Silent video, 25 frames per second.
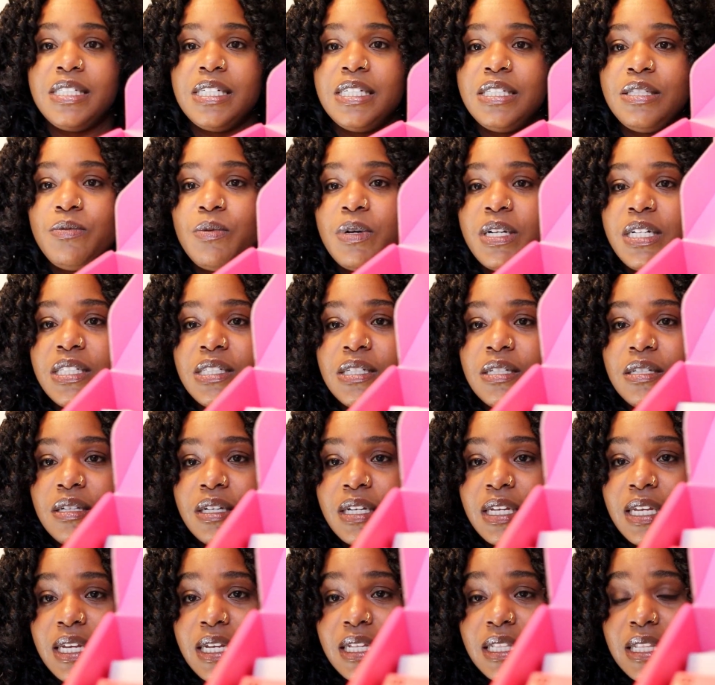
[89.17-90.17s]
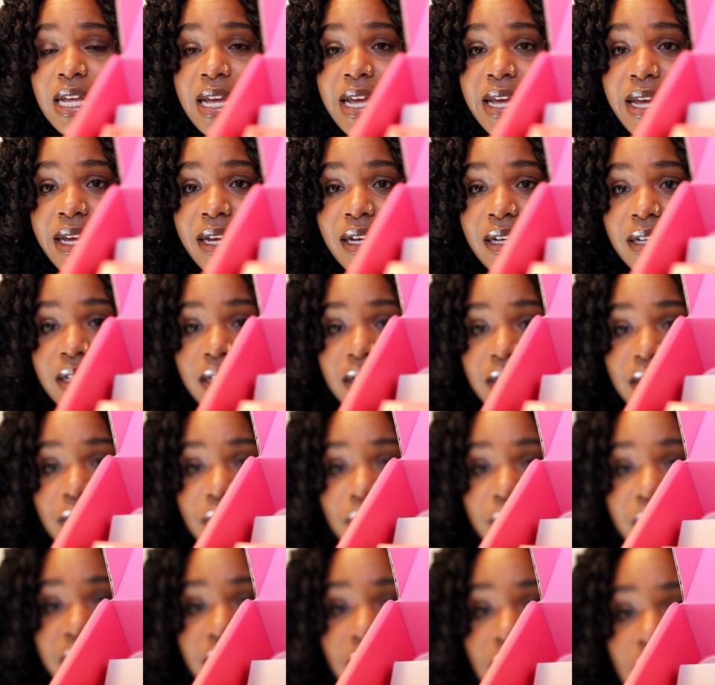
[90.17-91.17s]
is what it's looking like
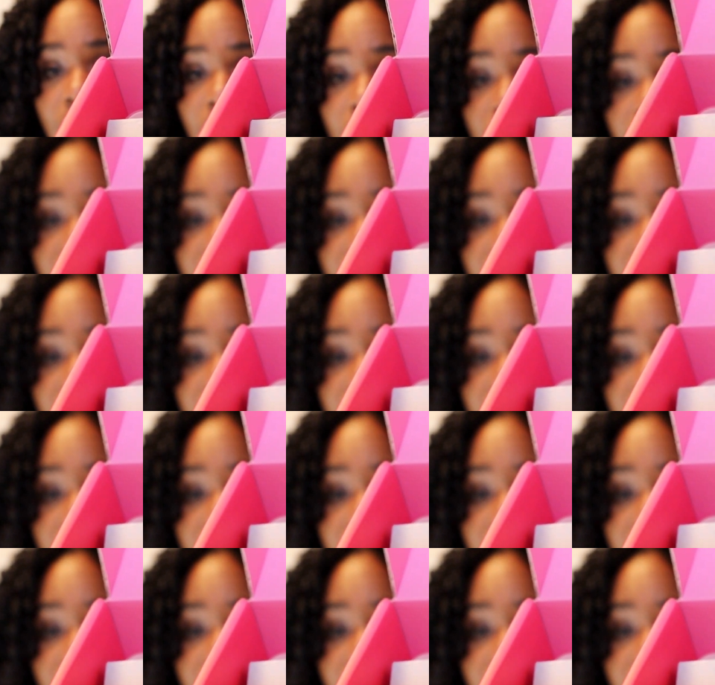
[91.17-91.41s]
with all